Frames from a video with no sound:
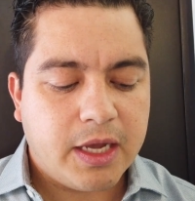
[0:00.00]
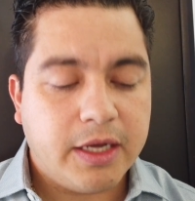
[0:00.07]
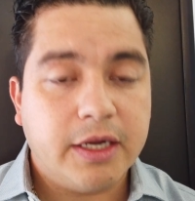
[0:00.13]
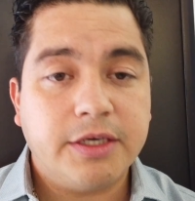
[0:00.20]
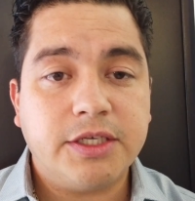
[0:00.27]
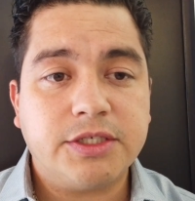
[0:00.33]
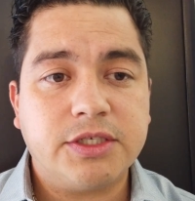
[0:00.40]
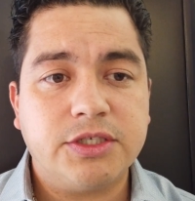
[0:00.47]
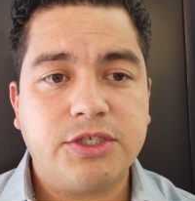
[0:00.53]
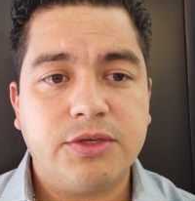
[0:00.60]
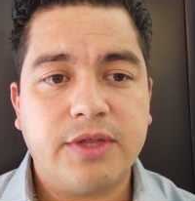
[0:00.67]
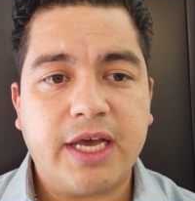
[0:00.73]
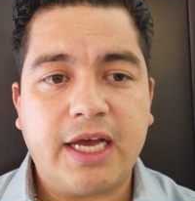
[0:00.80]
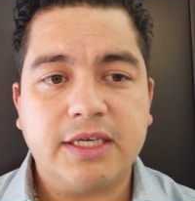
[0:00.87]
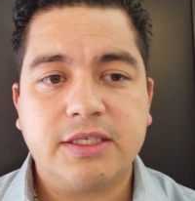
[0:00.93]
In addition
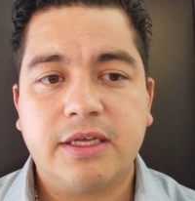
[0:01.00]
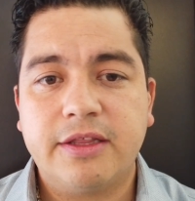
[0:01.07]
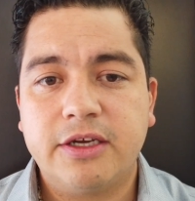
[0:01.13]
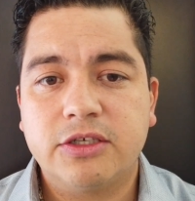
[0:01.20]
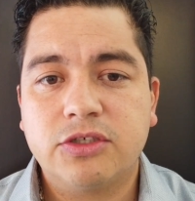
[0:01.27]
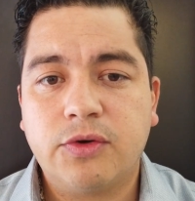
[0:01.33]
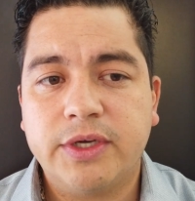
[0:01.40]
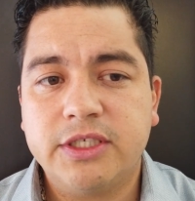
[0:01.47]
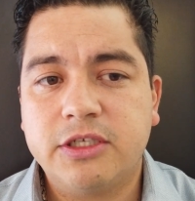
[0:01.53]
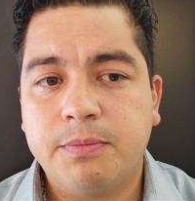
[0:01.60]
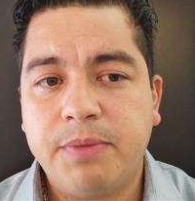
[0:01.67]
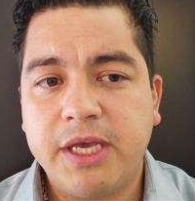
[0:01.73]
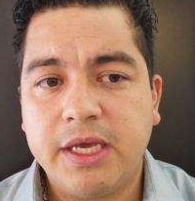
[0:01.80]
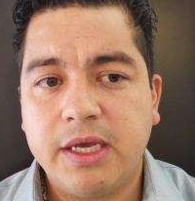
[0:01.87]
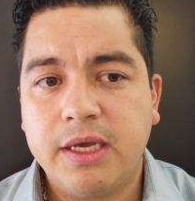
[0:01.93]
to that, there's going to
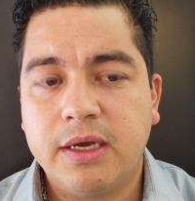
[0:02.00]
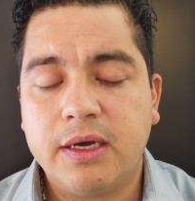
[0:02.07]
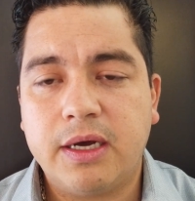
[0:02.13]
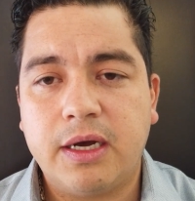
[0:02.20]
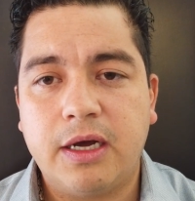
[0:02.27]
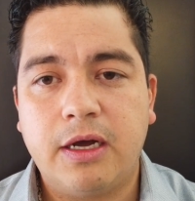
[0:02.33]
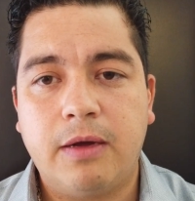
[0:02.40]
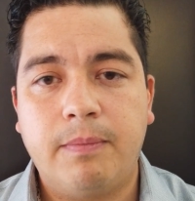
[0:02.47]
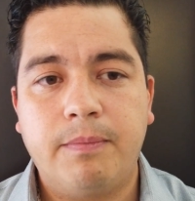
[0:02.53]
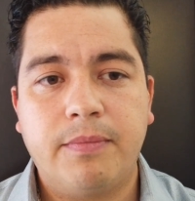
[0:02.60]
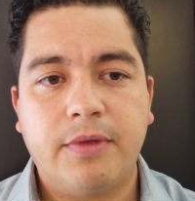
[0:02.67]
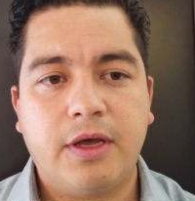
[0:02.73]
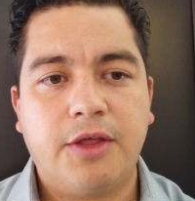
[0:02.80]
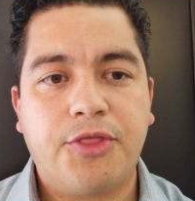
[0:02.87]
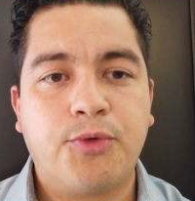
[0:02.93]
be
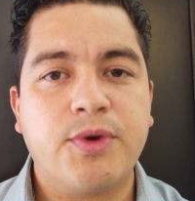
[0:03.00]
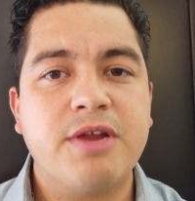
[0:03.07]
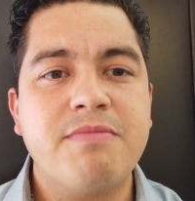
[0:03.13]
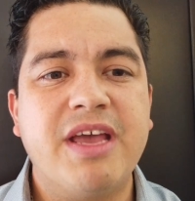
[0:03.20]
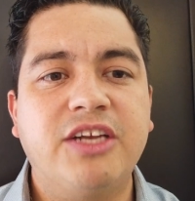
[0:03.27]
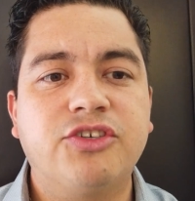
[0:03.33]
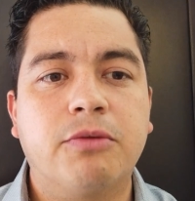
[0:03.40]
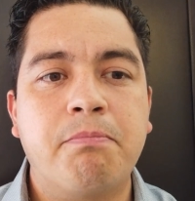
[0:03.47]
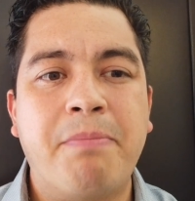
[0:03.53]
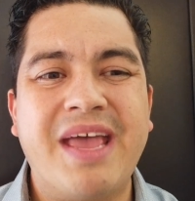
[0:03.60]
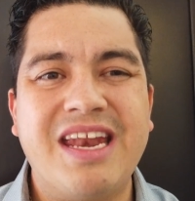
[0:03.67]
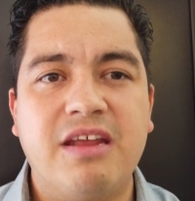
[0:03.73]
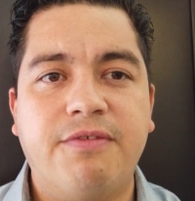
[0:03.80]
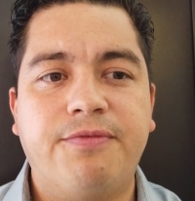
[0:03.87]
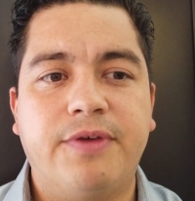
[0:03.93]
3 major
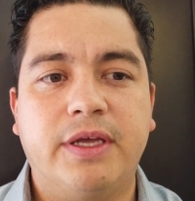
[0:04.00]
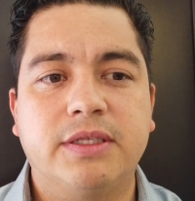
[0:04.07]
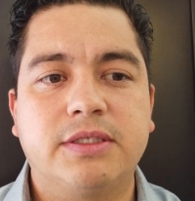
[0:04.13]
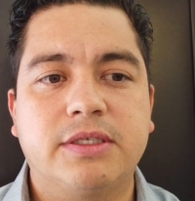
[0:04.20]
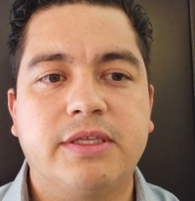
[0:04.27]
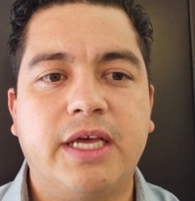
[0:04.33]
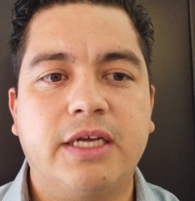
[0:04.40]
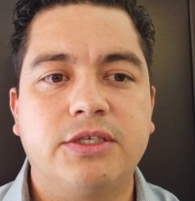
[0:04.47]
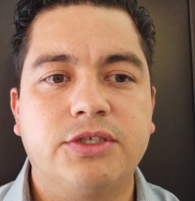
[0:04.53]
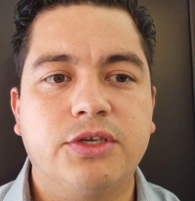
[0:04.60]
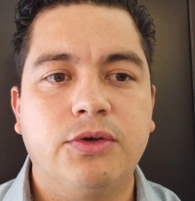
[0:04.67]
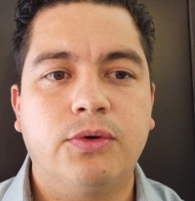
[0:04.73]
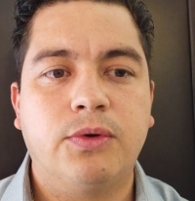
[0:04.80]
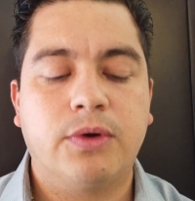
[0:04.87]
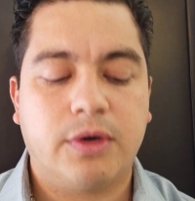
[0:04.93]
benefits
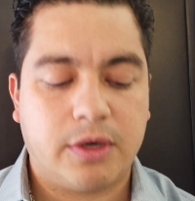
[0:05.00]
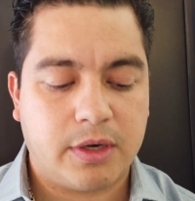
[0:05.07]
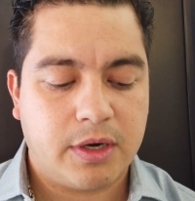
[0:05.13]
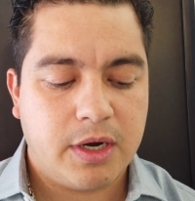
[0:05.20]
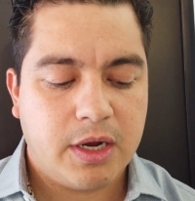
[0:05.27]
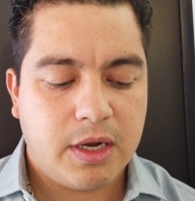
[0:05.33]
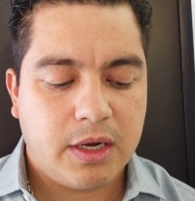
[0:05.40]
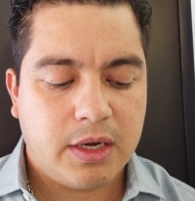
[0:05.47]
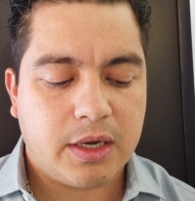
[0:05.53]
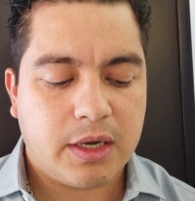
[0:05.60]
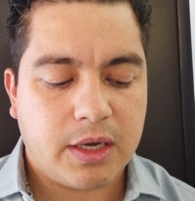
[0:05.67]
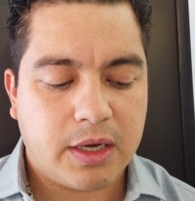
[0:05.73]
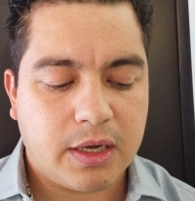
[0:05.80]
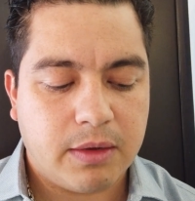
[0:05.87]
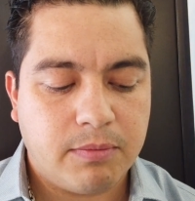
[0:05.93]
that your
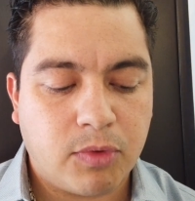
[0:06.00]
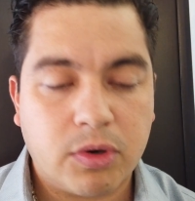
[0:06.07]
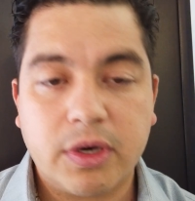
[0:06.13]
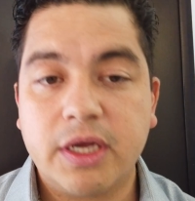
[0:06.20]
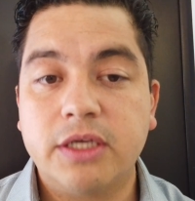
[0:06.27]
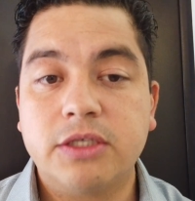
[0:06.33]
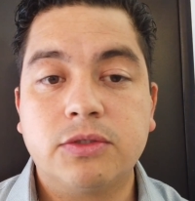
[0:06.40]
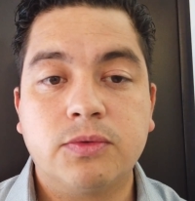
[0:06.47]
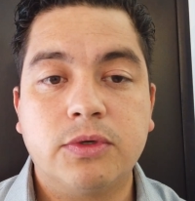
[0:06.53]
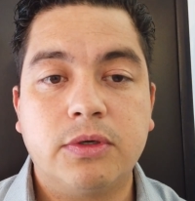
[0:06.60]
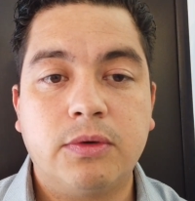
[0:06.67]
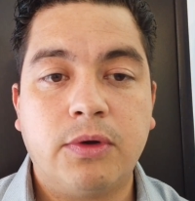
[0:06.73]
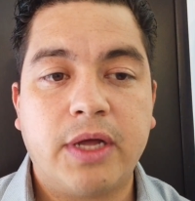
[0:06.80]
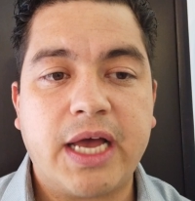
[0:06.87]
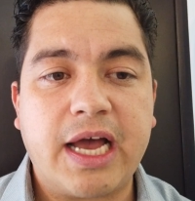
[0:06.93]
mortgage
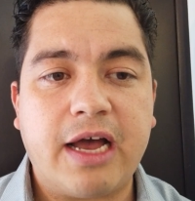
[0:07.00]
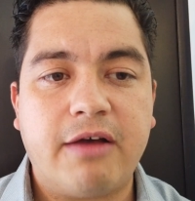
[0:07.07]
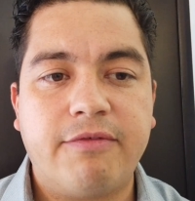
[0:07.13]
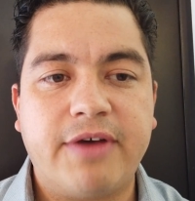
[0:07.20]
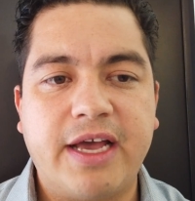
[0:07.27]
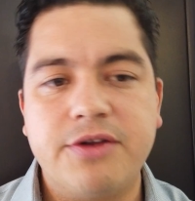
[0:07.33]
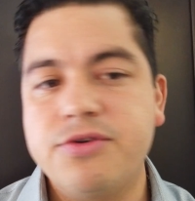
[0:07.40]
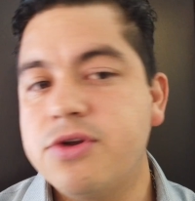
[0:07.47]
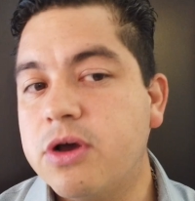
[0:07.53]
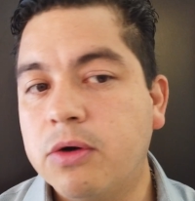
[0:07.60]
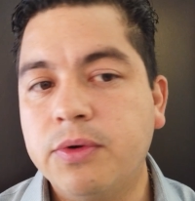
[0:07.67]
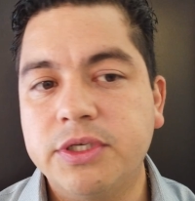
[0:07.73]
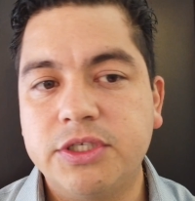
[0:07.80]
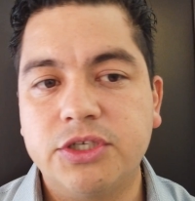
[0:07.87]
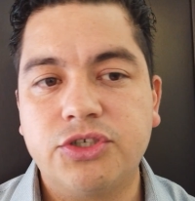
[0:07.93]
will have at
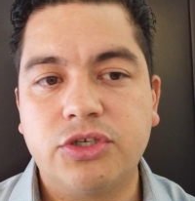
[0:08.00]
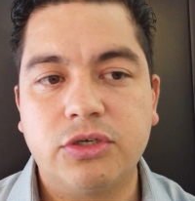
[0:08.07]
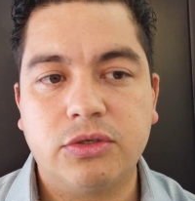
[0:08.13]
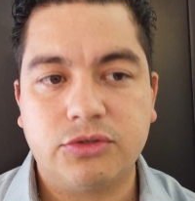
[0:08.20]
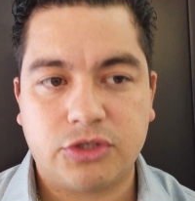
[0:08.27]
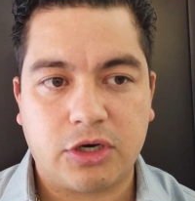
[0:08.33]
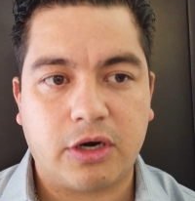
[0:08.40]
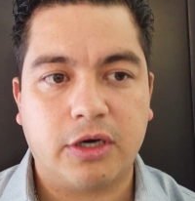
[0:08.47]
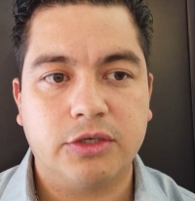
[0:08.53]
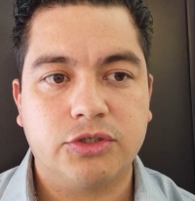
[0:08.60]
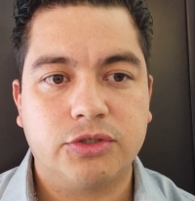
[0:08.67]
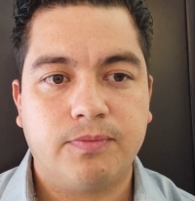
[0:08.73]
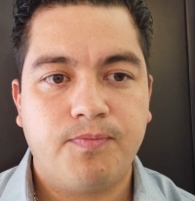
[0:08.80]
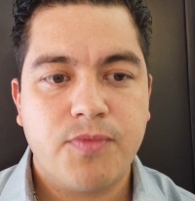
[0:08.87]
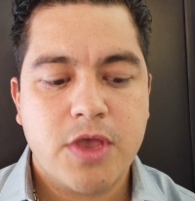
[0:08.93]
no additional
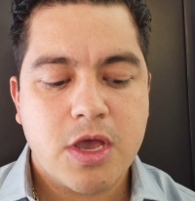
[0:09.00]
charge.